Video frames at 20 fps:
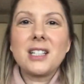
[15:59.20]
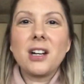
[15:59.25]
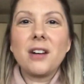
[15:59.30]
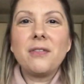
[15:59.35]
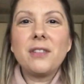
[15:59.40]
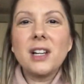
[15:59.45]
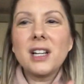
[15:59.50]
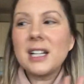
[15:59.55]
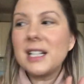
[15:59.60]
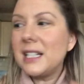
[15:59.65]

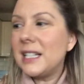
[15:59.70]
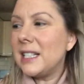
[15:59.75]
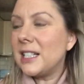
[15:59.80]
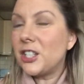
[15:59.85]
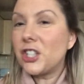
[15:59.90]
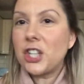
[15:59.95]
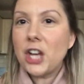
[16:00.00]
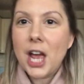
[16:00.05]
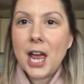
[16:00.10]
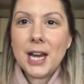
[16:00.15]
like I need a
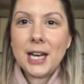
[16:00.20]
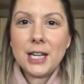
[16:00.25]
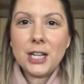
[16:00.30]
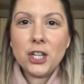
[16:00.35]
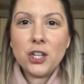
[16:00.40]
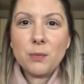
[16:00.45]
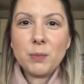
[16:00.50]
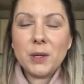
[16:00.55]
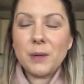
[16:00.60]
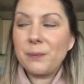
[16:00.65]

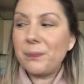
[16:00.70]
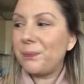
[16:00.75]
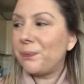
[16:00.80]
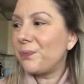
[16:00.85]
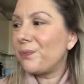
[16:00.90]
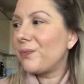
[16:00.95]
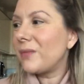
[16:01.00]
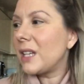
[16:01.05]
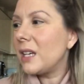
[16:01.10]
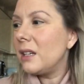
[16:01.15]
change, but,
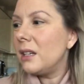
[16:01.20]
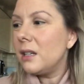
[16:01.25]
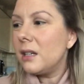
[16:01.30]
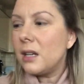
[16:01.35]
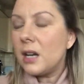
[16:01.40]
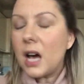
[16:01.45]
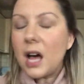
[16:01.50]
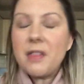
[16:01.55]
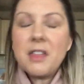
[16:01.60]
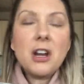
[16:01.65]

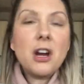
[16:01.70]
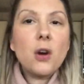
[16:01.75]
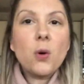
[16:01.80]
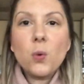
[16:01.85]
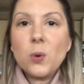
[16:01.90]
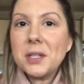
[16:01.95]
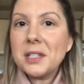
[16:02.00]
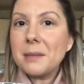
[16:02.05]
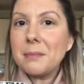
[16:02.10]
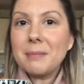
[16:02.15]
and then I
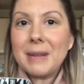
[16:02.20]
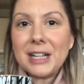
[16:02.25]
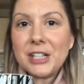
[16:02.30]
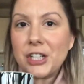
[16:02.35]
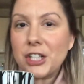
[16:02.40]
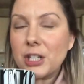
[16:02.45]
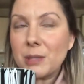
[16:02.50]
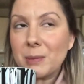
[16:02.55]
always imagine to